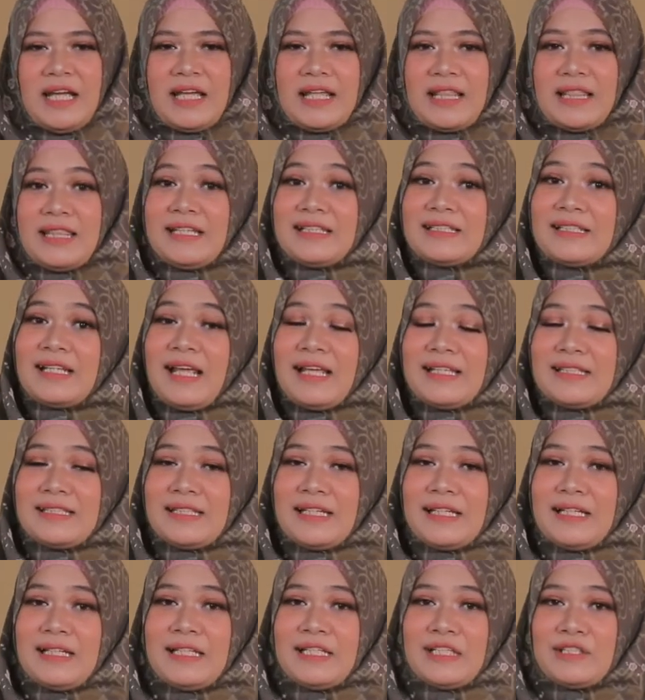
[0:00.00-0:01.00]
This
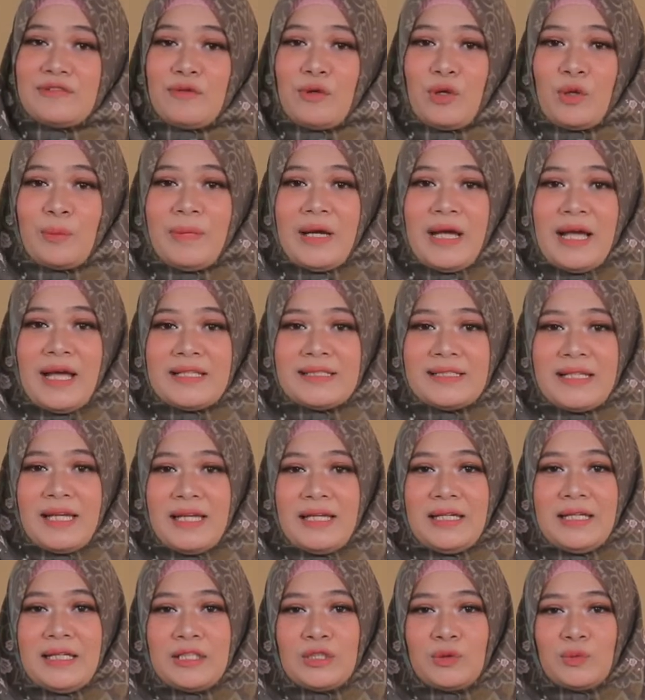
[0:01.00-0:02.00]
lesson is for Bahasa
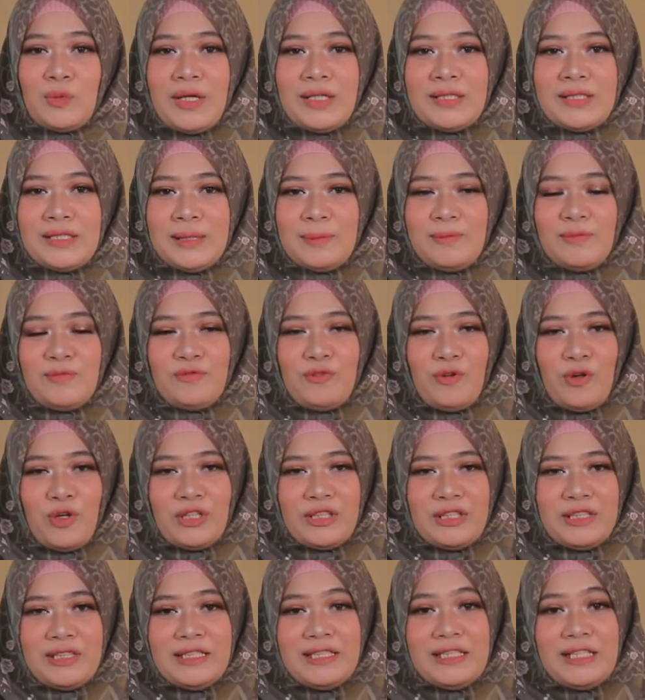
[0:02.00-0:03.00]
Inggris Wajib for
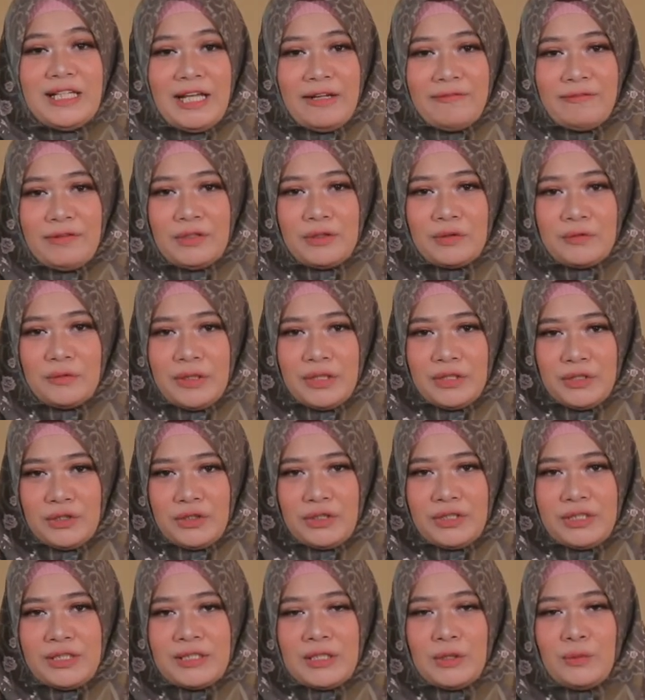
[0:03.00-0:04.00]
the 11th
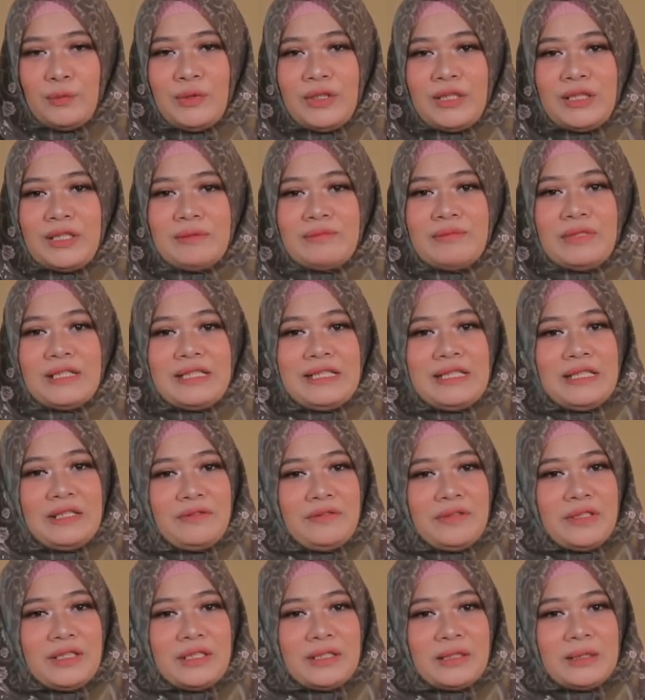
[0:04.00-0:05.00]
graders with the
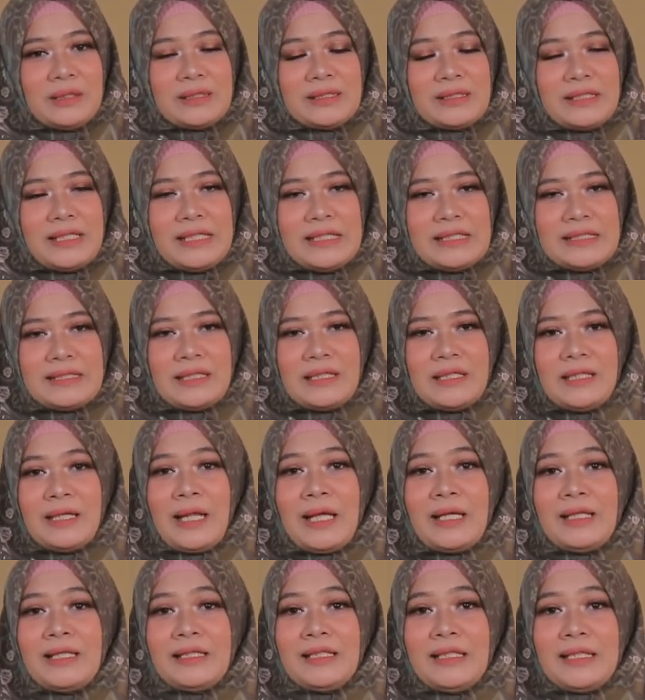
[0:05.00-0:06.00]
materials is
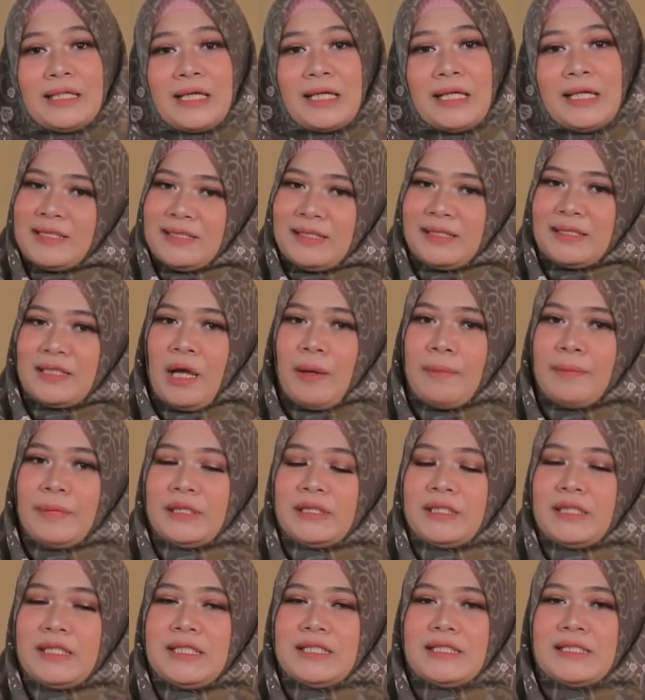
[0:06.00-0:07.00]
Analytical Basic
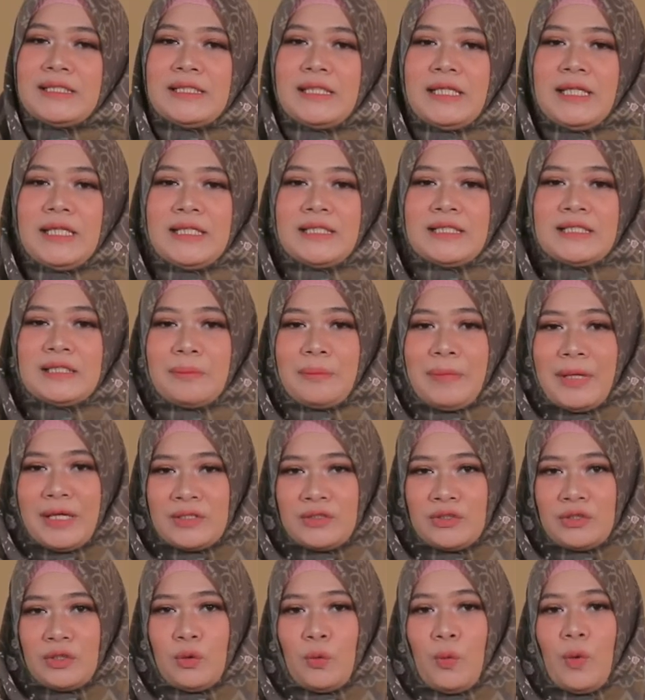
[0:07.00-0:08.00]
Competence in
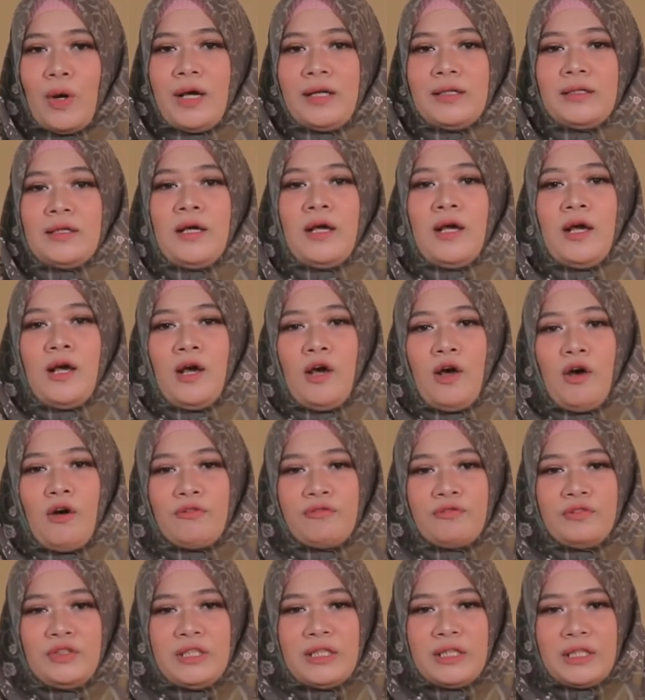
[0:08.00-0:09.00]
Semester 1 of
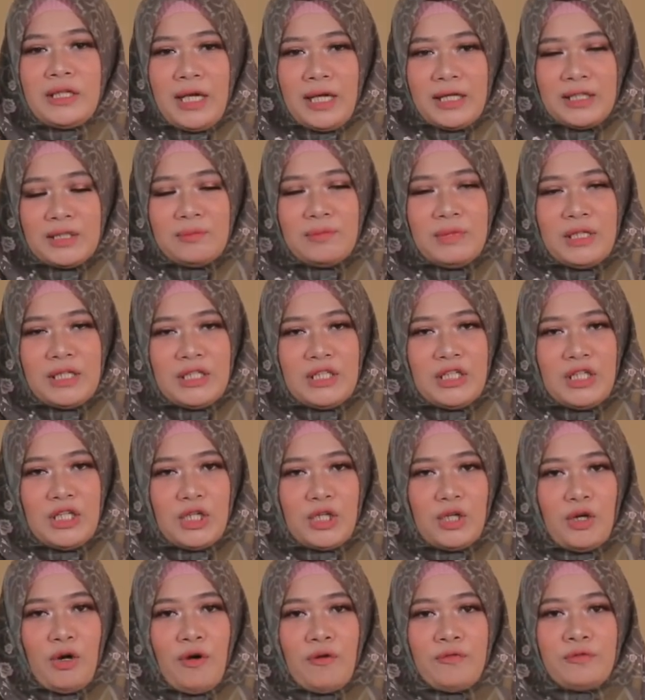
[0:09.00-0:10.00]
the academic
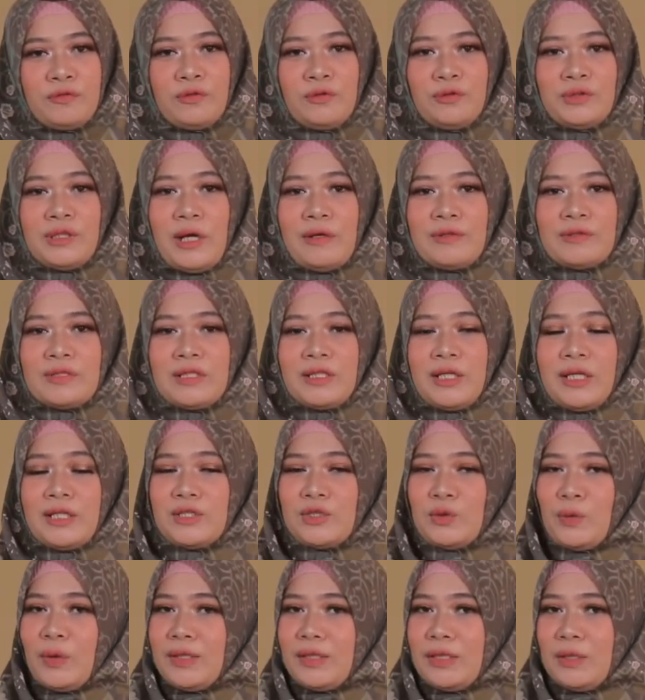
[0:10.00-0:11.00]
year of
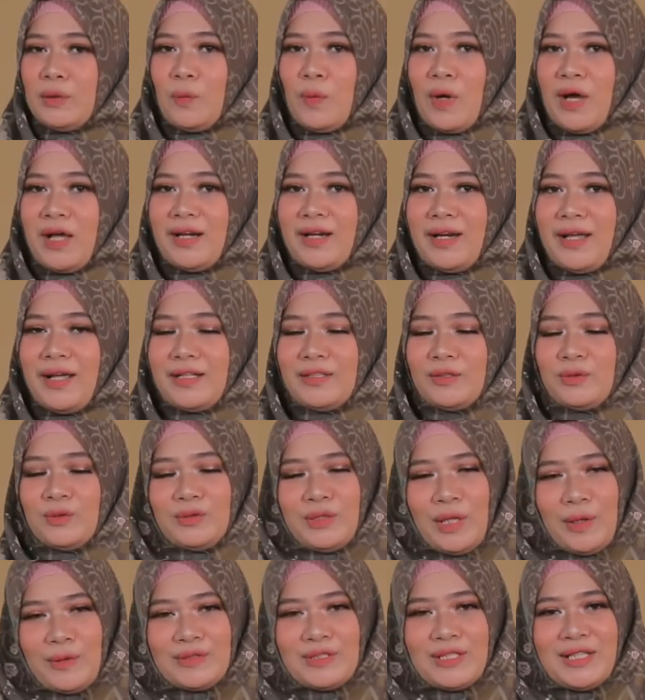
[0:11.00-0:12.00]
2021 and
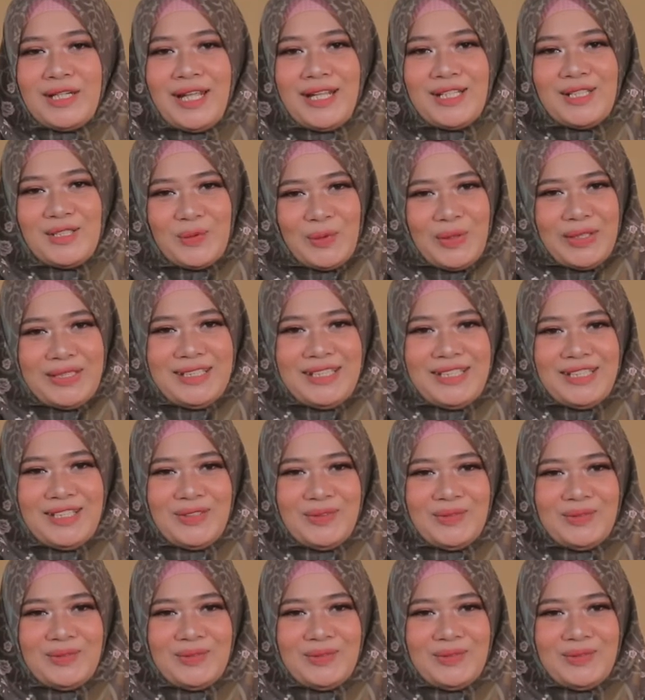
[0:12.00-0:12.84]
2022.